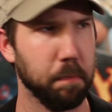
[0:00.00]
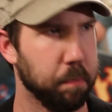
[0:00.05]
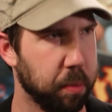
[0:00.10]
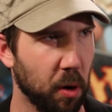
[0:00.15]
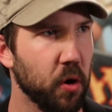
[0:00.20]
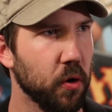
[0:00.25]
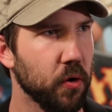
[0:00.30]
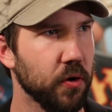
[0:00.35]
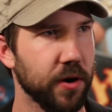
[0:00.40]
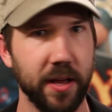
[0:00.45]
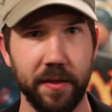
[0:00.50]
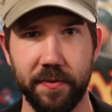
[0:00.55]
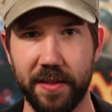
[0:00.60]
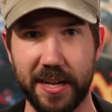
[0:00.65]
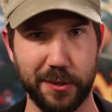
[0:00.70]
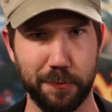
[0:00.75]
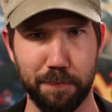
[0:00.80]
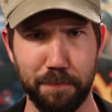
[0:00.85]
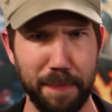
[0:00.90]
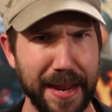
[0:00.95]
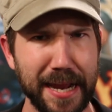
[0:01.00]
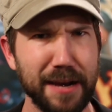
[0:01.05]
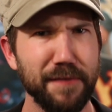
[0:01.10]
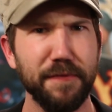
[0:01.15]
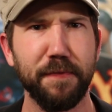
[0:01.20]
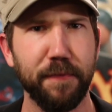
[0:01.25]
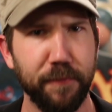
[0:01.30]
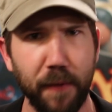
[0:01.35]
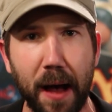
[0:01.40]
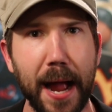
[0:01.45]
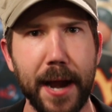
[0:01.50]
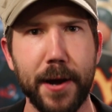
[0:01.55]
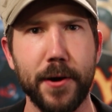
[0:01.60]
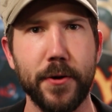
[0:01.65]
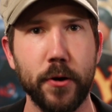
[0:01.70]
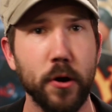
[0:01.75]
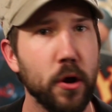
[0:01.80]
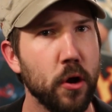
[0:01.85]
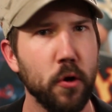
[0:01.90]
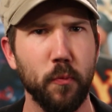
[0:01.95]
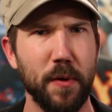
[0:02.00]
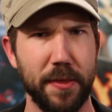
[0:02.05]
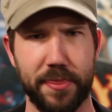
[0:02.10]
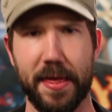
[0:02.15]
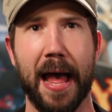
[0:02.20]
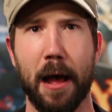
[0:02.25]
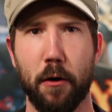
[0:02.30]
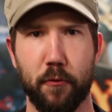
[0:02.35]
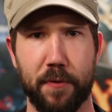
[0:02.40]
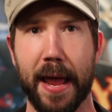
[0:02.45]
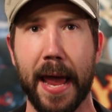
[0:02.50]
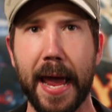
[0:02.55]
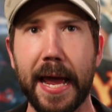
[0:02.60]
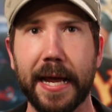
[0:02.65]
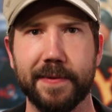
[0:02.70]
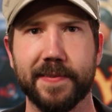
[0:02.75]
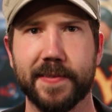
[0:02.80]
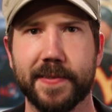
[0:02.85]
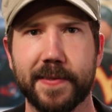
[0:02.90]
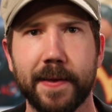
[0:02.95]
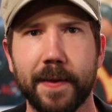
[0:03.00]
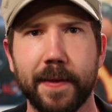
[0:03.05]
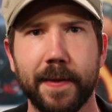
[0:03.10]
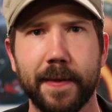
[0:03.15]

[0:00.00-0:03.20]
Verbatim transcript: bird that's made of fire without haste?